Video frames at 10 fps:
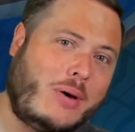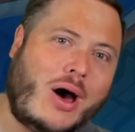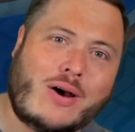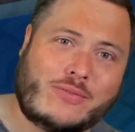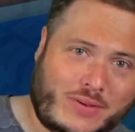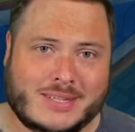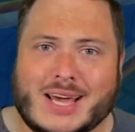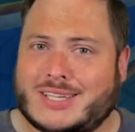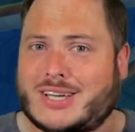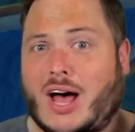perfect.
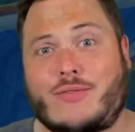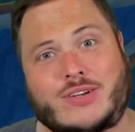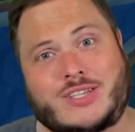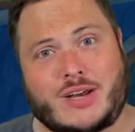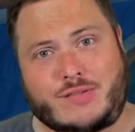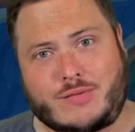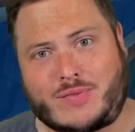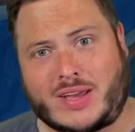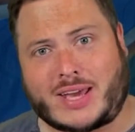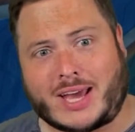Yes, I returned from
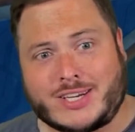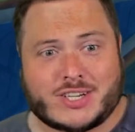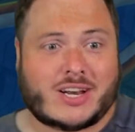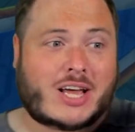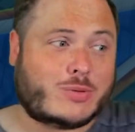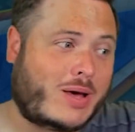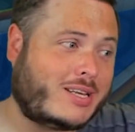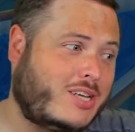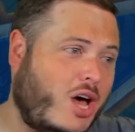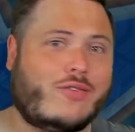vacation, as well
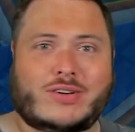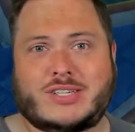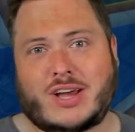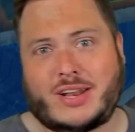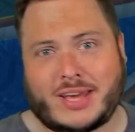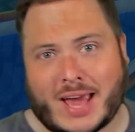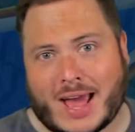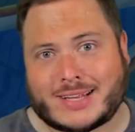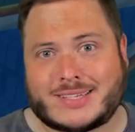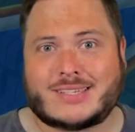as her returning
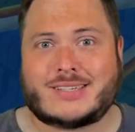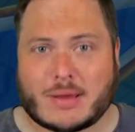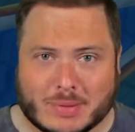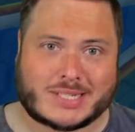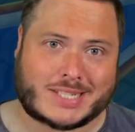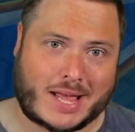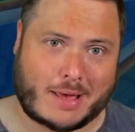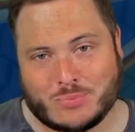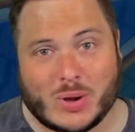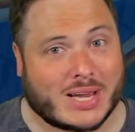at
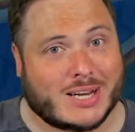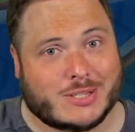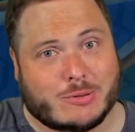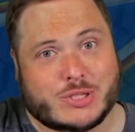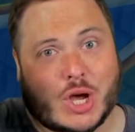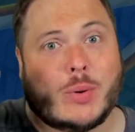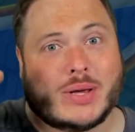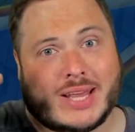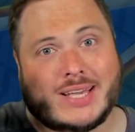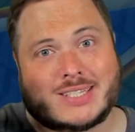SummerSlam. We're going to do two of
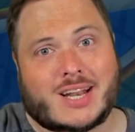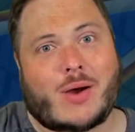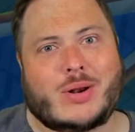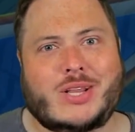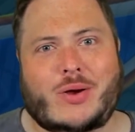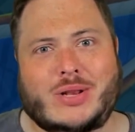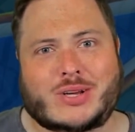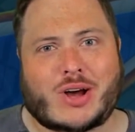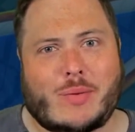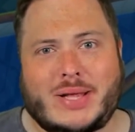these, and I want to know in the
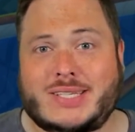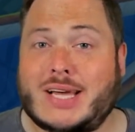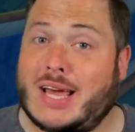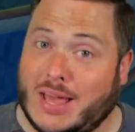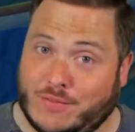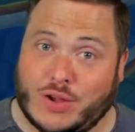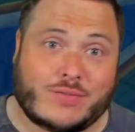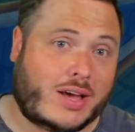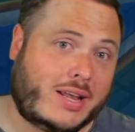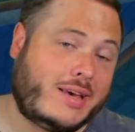comments if you've
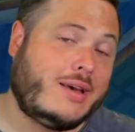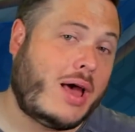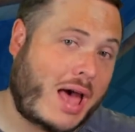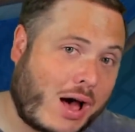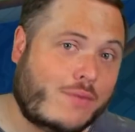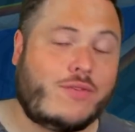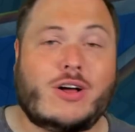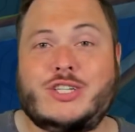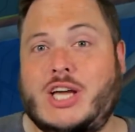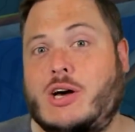done it. How far
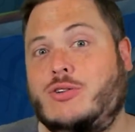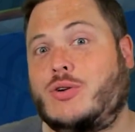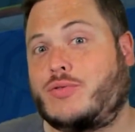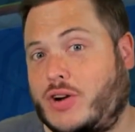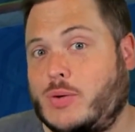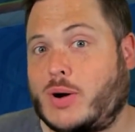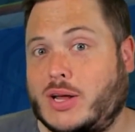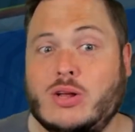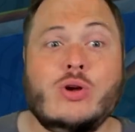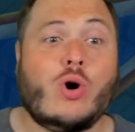did you get on your free
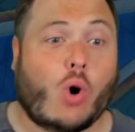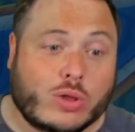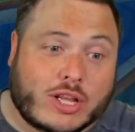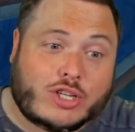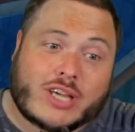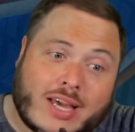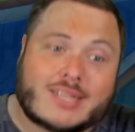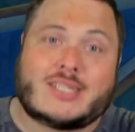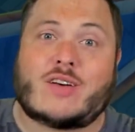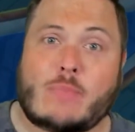one, or did you get
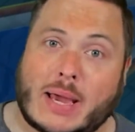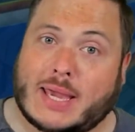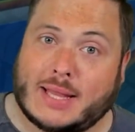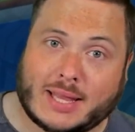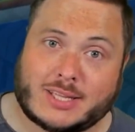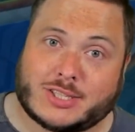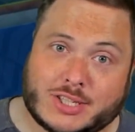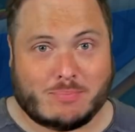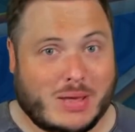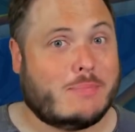yourself Becky
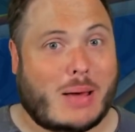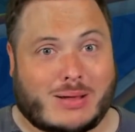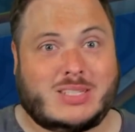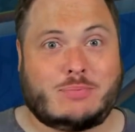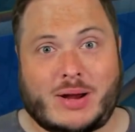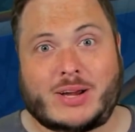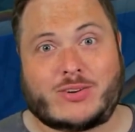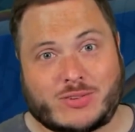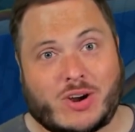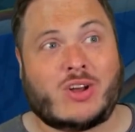Lynch? Me and Bounty
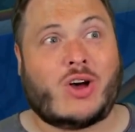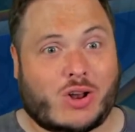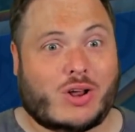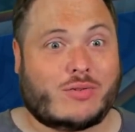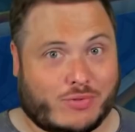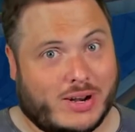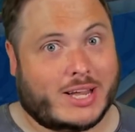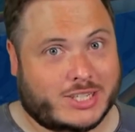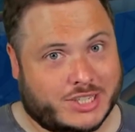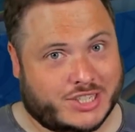Breaker have got an on-off
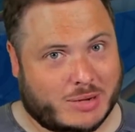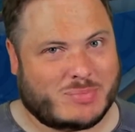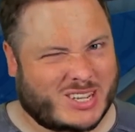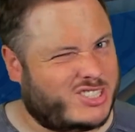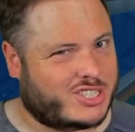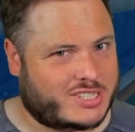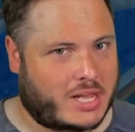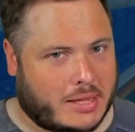relationship. Let's just say